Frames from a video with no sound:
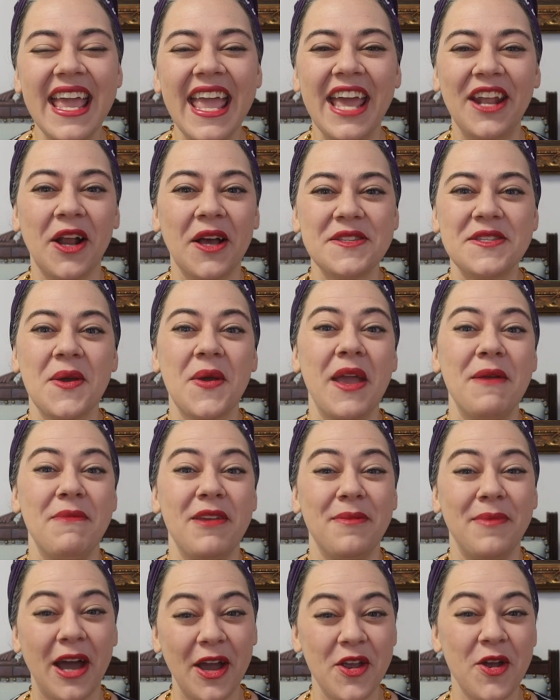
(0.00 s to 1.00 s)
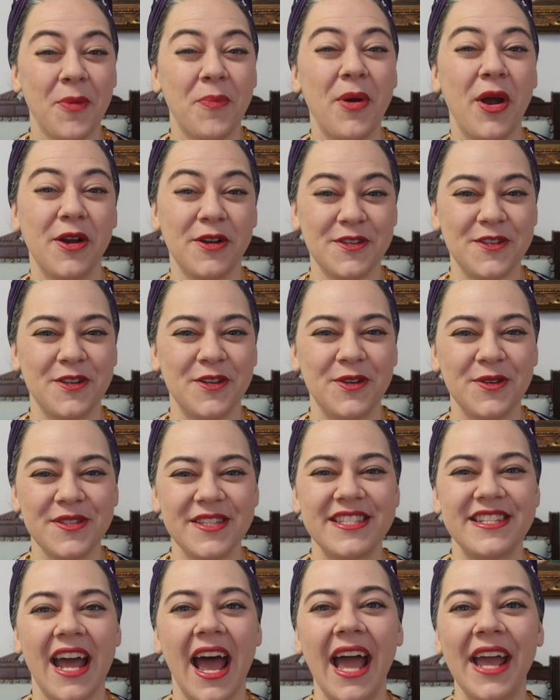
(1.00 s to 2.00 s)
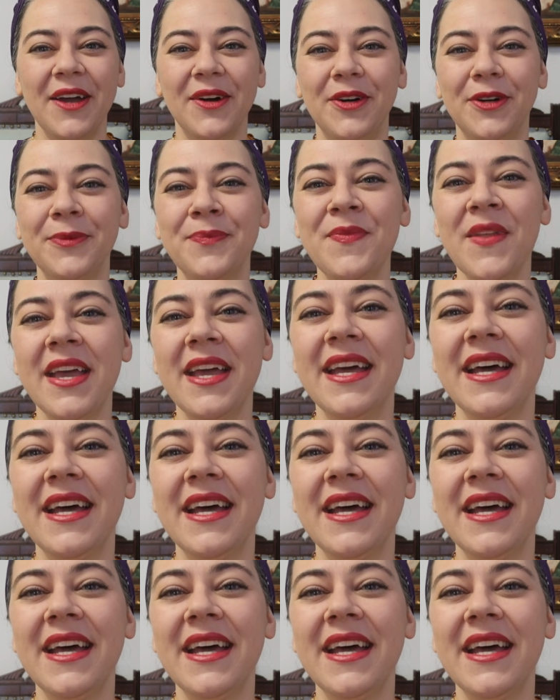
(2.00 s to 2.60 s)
It also can be about your personal style.